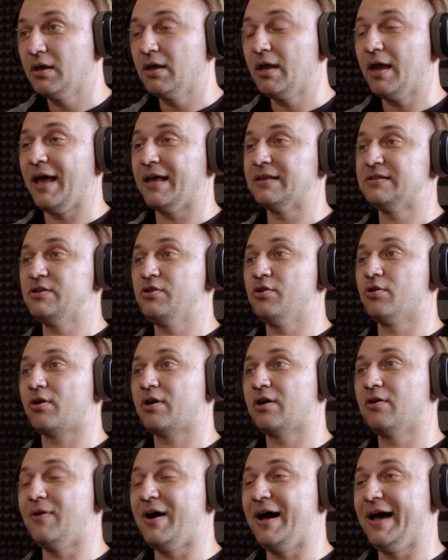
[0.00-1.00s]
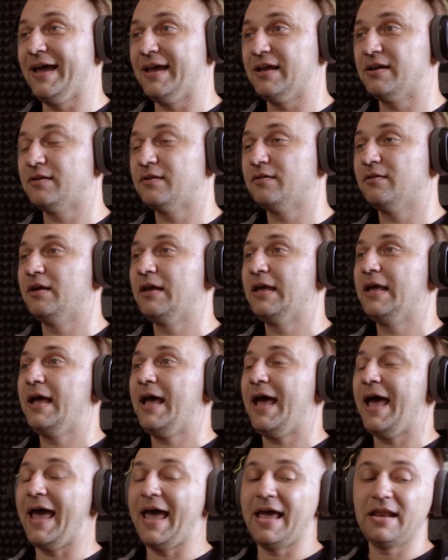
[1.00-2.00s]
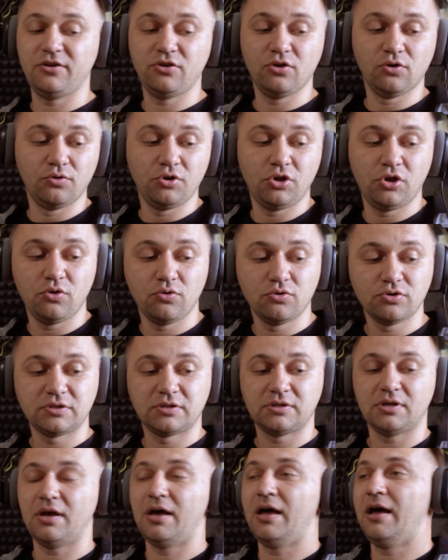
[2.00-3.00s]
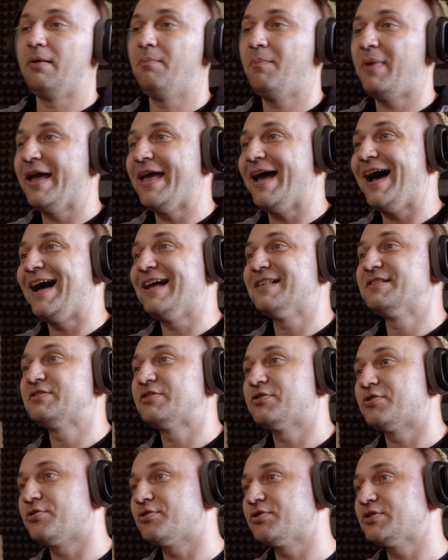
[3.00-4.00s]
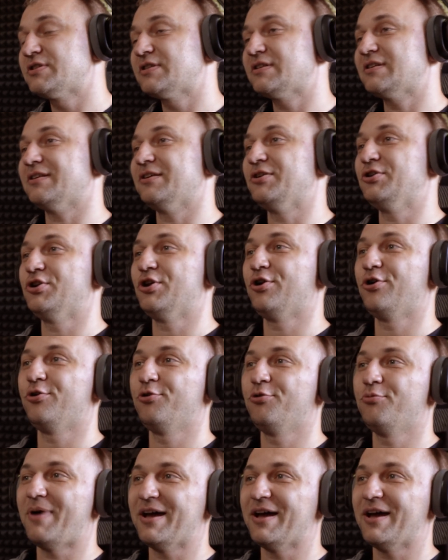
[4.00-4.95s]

as your client, and you use my answers, my